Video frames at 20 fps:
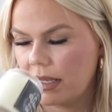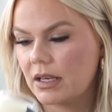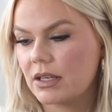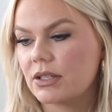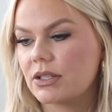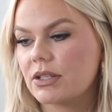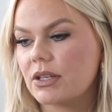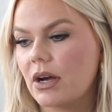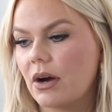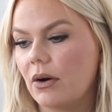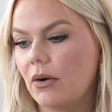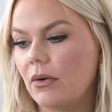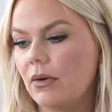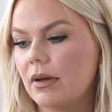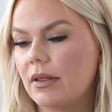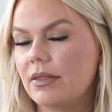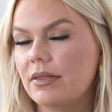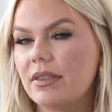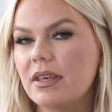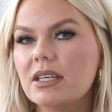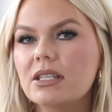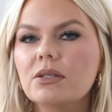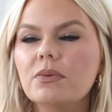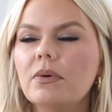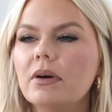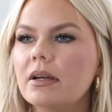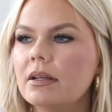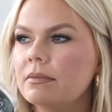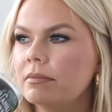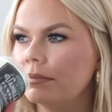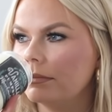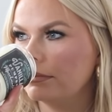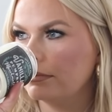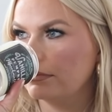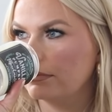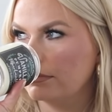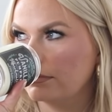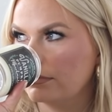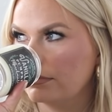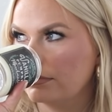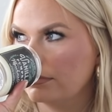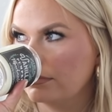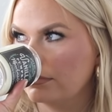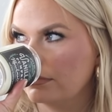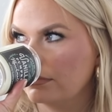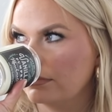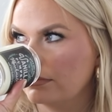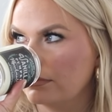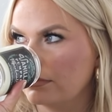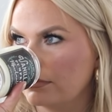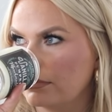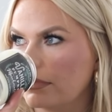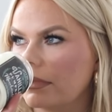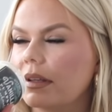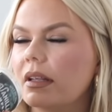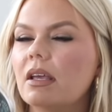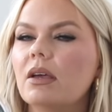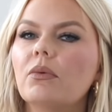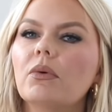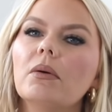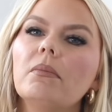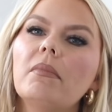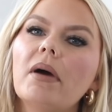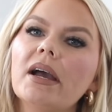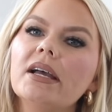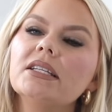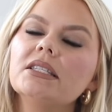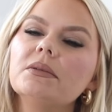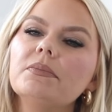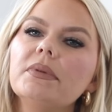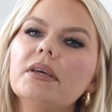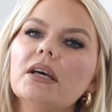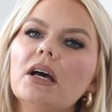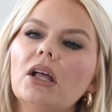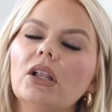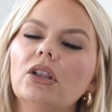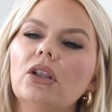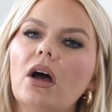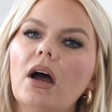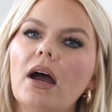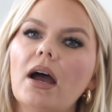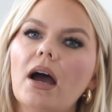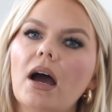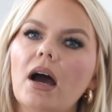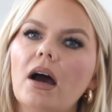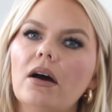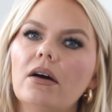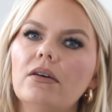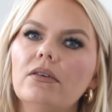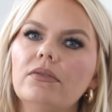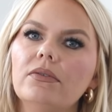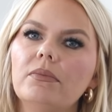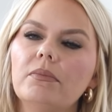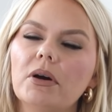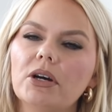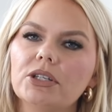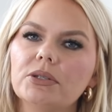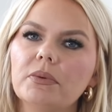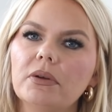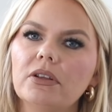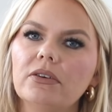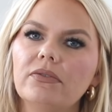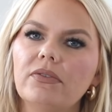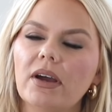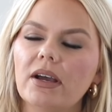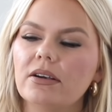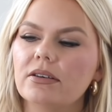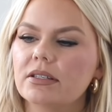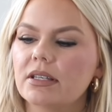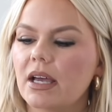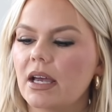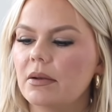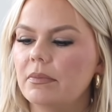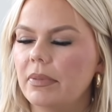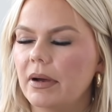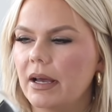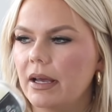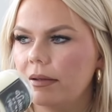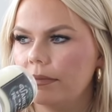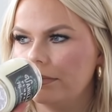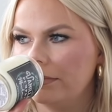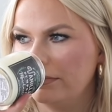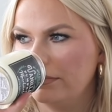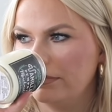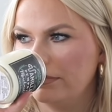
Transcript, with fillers: So this one, it reminds me a lot of Marshmallow Fireside, but